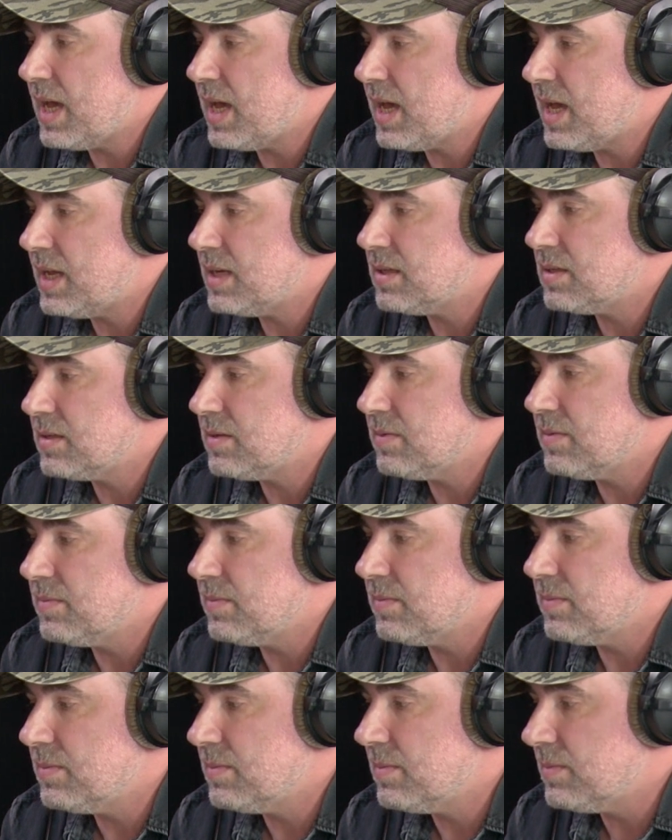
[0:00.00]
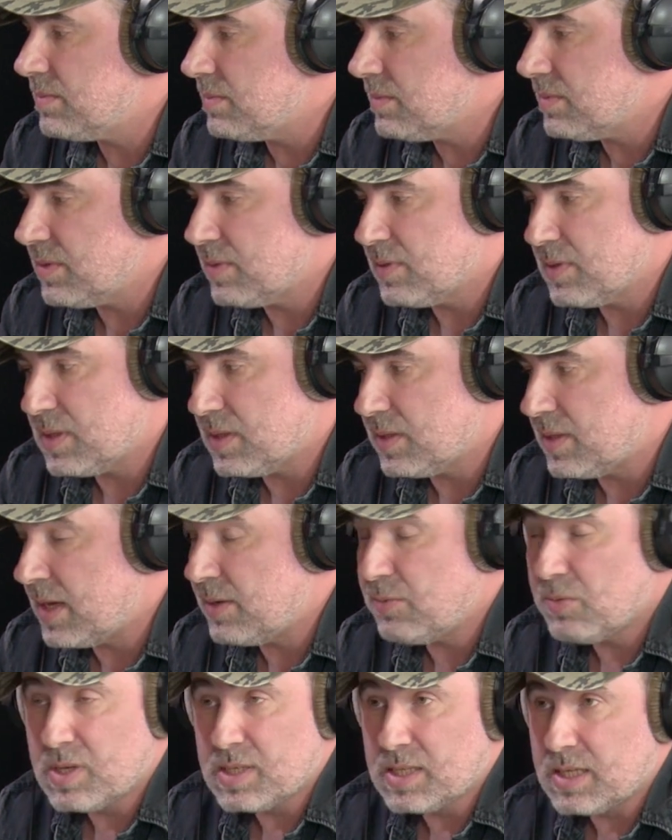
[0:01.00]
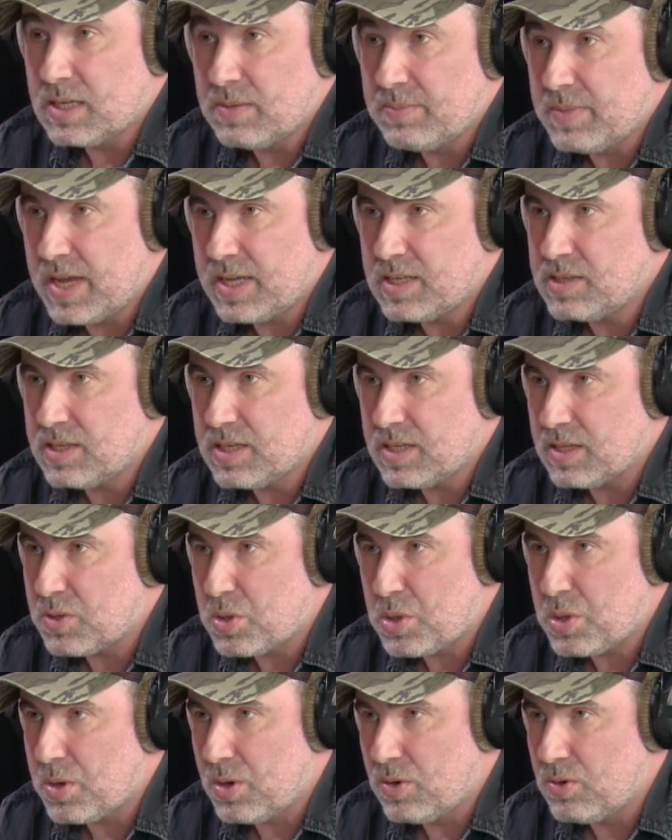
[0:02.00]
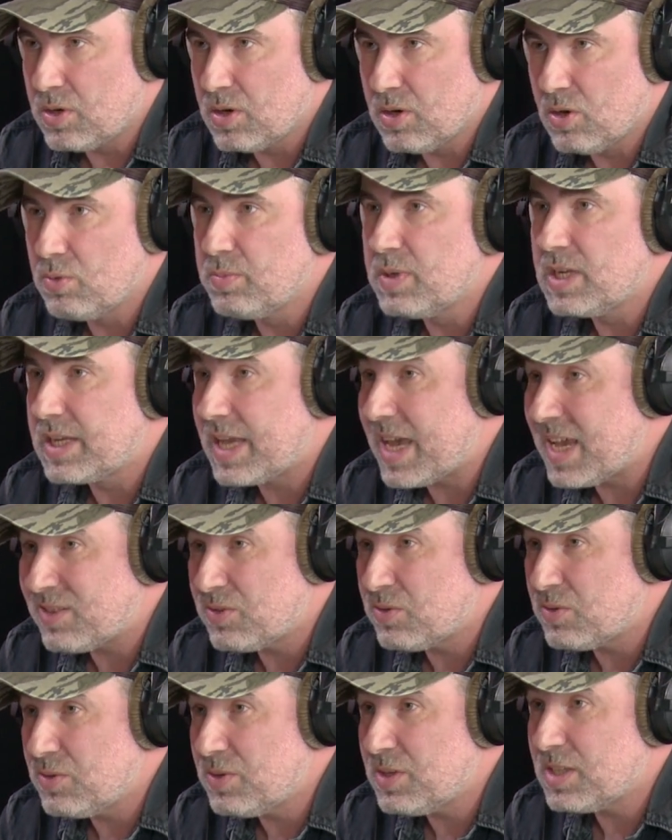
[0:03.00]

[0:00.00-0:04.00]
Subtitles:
And that was an amazing show, Global Ghetto,